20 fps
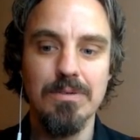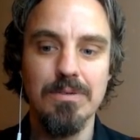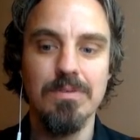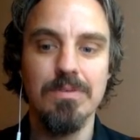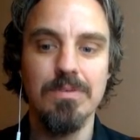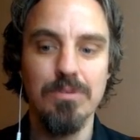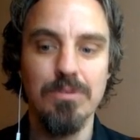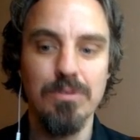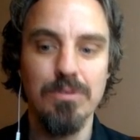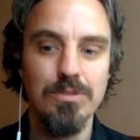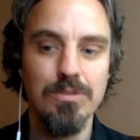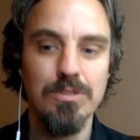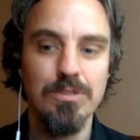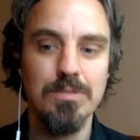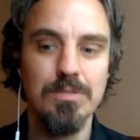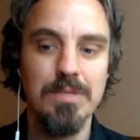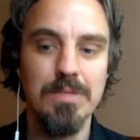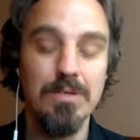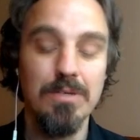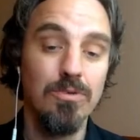If you lose
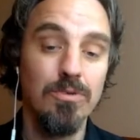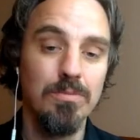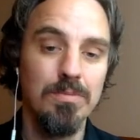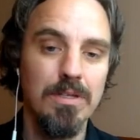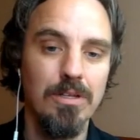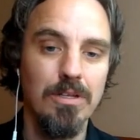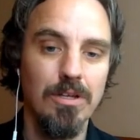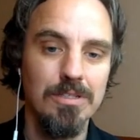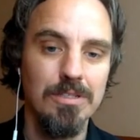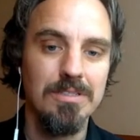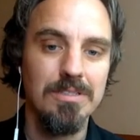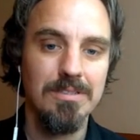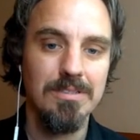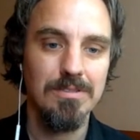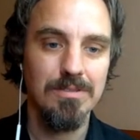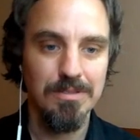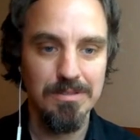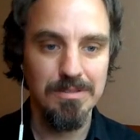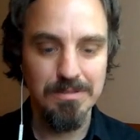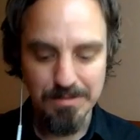me, you could be lost. So
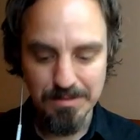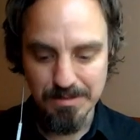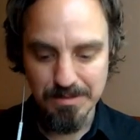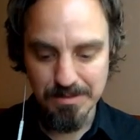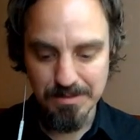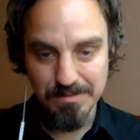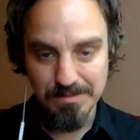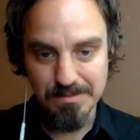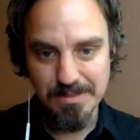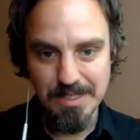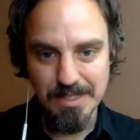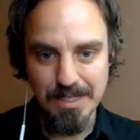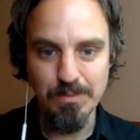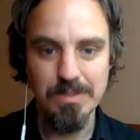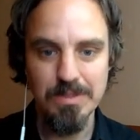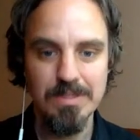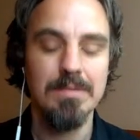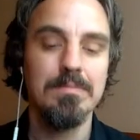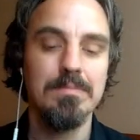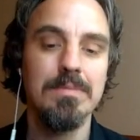just stay
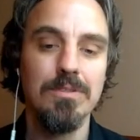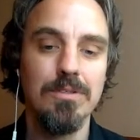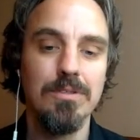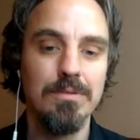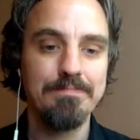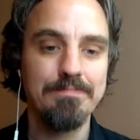with him. So,